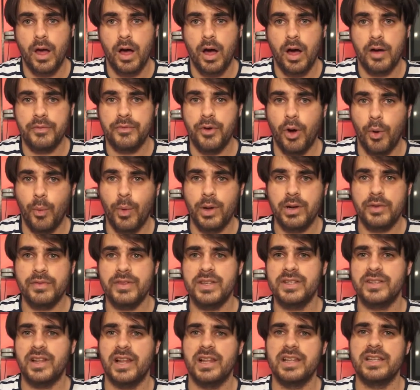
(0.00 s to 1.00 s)
I've got one of
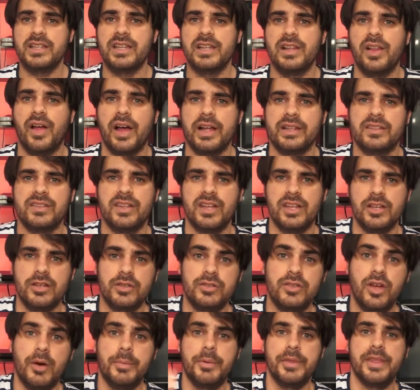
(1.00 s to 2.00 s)
these LED lights sitting
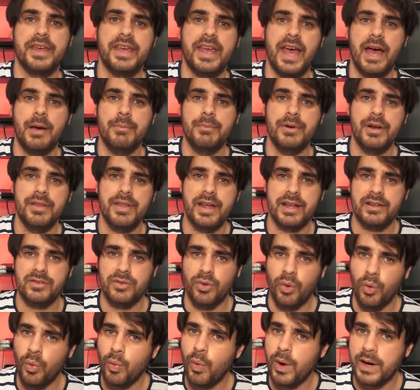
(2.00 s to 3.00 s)
on top of the camera that's
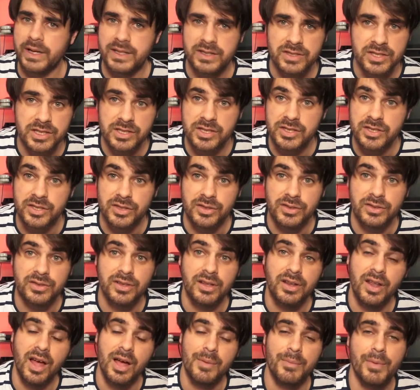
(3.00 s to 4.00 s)
always just used
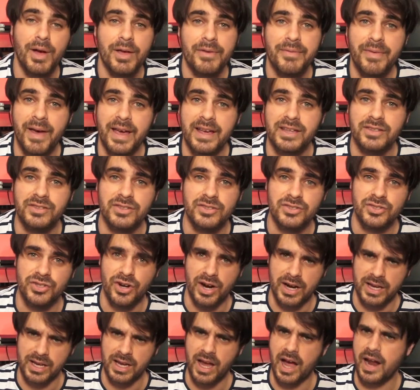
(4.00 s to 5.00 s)
to light my face and
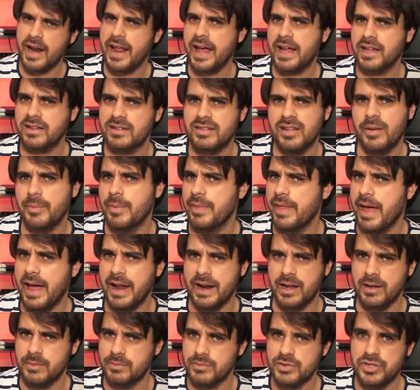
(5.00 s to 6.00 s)
try and cut out some of
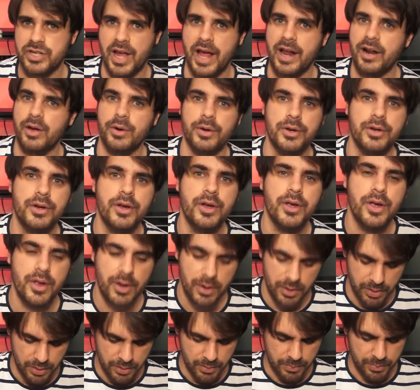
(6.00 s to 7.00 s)
that shadow.
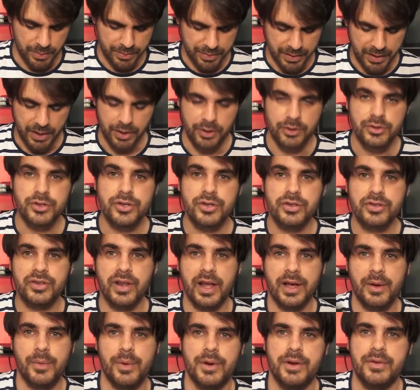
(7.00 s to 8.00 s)
But then I'll use
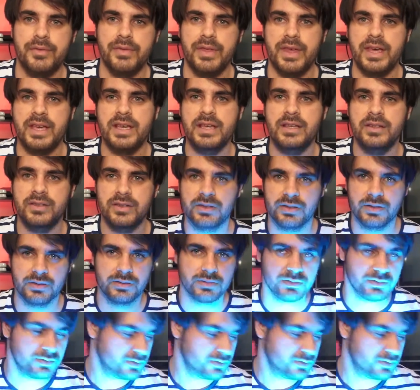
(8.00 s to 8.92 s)
like one of these